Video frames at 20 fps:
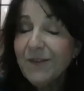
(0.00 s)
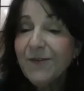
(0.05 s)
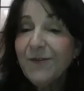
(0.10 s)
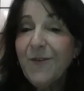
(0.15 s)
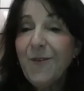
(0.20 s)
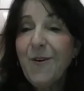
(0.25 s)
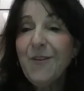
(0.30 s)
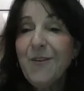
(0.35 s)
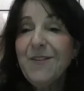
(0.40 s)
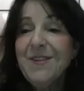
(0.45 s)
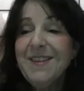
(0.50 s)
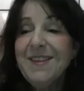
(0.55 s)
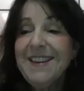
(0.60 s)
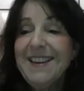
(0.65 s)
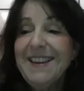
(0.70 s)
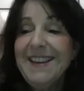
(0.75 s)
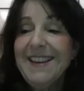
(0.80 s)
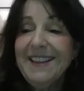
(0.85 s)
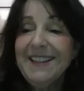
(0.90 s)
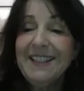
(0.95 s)
for
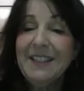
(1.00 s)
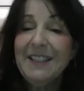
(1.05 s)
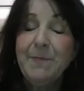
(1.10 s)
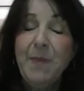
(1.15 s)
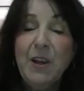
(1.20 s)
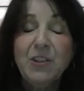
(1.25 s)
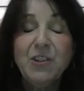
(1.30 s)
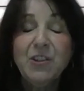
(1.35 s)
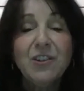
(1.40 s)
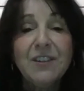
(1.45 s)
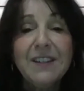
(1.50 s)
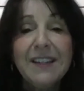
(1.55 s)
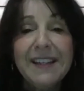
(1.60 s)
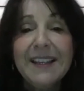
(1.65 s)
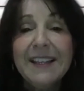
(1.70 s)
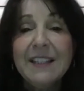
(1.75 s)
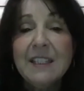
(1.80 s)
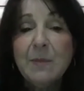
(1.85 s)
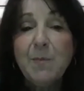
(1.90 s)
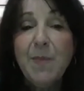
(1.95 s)
the special
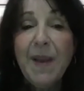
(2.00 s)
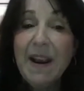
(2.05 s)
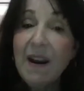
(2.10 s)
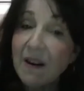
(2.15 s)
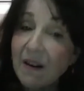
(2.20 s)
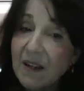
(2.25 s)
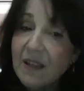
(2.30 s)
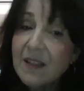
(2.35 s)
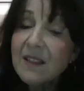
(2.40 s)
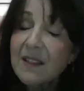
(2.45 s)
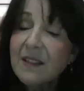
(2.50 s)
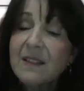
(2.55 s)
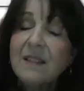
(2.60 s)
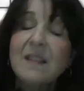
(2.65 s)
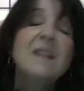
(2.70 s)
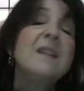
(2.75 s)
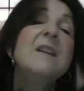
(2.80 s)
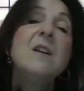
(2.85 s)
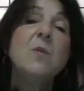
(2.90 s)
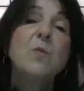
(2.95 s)
needs paras.
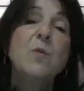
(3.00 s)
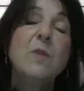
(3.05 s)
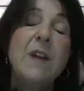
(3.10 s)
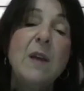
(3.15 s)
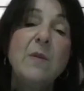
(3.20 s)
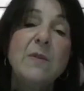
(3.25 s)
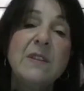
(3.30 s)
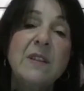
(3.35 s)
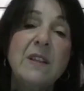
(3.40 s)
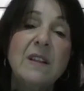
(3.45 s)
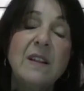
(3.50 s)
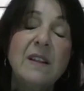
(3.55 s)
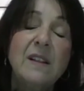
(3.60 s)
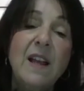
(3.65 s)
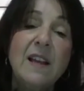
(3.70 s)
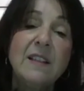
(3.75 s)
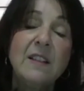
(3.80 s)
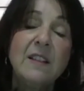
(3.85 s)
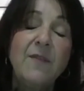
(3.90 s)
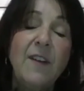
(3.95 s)
When I was a
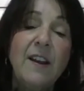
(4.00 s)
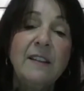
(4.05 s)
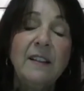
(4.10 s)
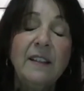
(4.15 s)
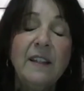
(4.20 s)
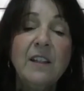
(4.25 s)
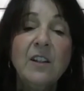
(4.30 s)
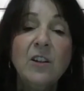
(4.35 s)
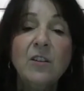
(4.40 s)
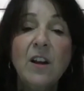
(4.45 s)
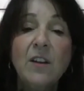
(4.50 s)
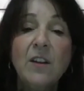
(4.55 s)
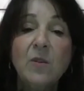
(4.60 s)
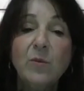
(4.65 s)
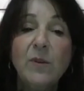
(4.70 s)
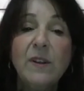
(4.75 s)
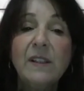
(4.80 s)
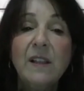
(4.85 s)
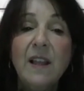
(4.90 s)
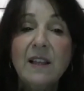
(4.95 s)
classified leader on the
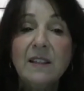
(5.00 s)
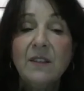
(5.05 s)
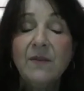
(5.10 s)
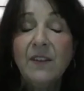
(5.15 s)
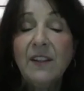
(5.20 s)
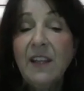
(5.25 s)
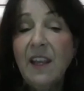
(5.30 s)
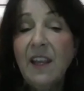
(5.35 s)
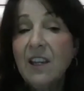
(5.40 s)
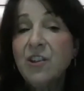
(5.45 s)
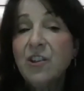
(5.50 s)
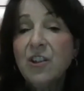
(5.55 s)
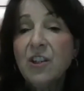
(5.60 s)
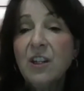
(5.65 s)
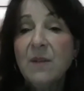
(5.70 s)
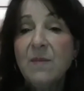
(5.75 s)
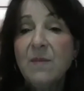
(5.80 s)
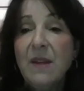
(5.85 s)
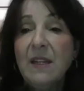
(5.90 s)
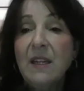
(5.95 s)
reclassification
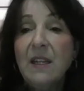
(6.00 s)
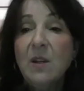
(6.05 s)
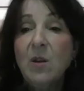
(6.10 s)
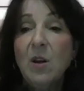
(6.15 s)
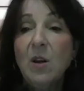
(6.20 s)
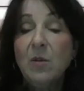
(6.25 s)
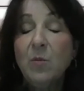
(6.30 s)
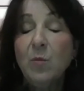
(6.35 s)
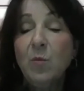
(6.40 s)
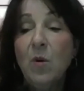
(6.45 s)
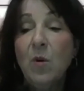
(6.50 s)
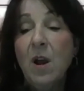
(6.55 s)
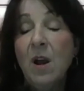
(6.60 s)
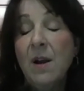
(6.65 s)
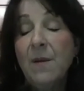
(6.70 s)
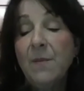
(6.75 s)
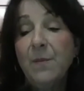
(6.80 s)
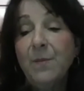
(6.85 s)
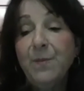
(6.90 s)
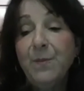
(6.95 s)
committee,
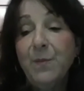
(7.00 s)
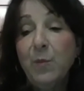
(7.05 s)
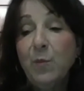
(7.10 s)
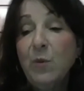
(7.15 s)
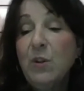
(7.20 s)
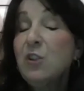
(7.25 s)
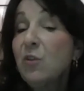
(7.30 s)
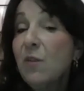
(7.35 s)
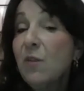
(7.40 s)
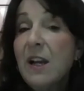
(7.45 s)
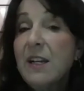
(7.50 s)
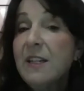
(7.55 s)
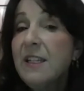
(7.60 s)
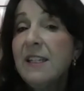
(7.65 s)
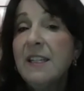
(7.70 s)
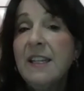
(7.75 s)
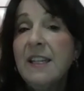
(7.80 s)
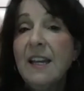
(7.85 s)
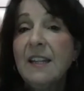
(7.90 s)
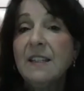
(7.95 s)
we tried to
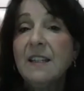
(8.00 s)
get